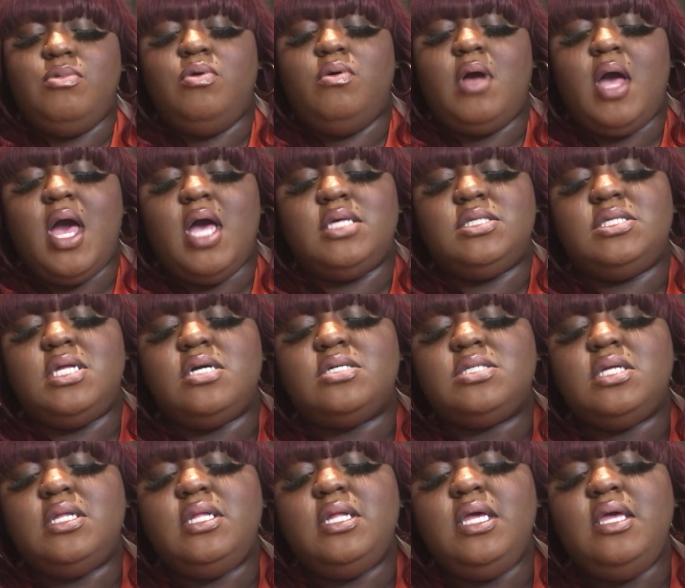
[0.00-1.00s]
you guys, there's
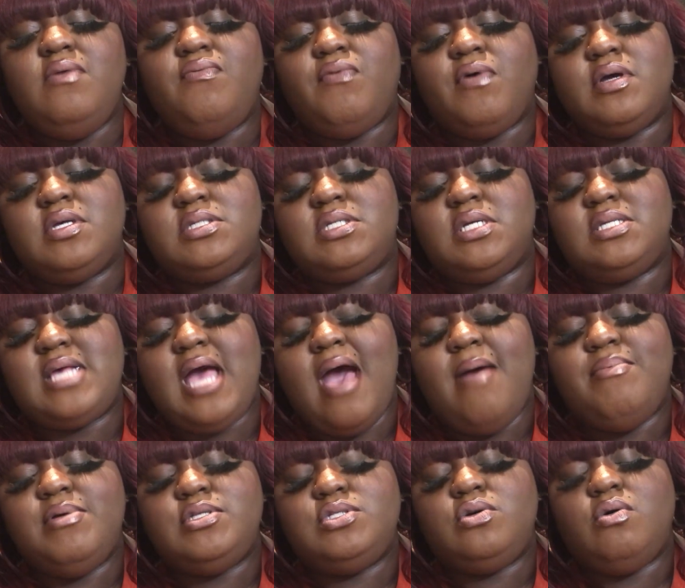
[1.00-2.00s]
a need for us to
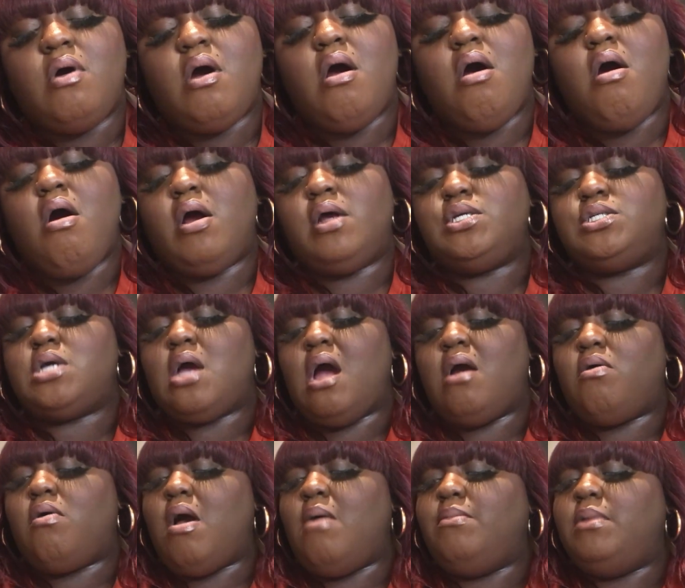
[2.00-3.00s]
tap into our heart
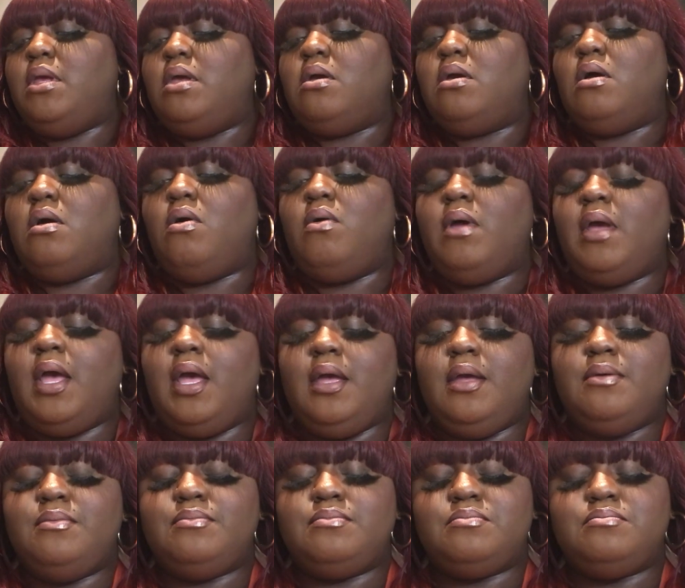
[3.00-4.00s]
chakra. I'm hearing. Okay.